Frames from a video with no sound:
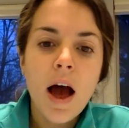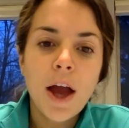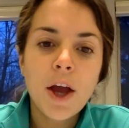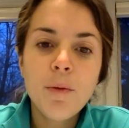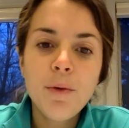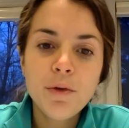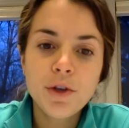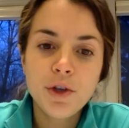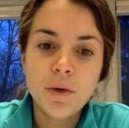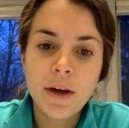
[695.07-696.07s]
I hope you
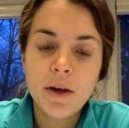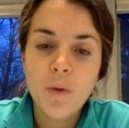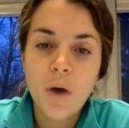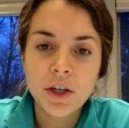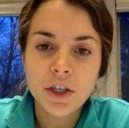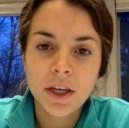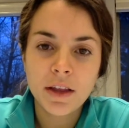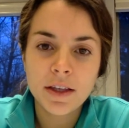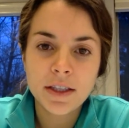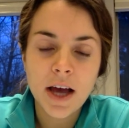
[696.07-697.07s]
enjoyed watching
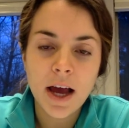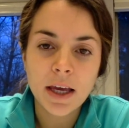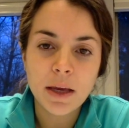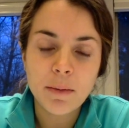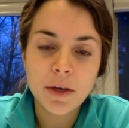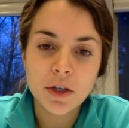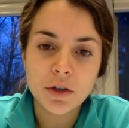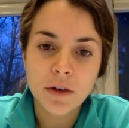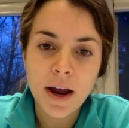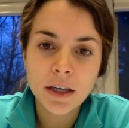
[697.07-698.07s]
this Iep
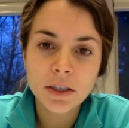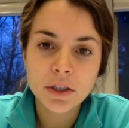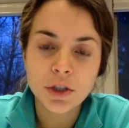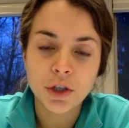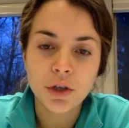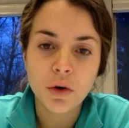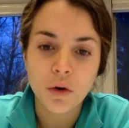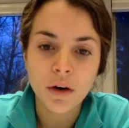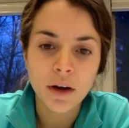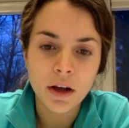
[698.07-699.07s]
Direct
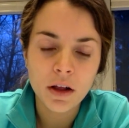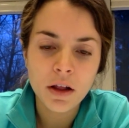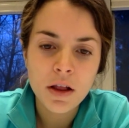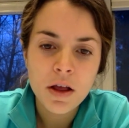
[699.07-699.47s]
tutorial.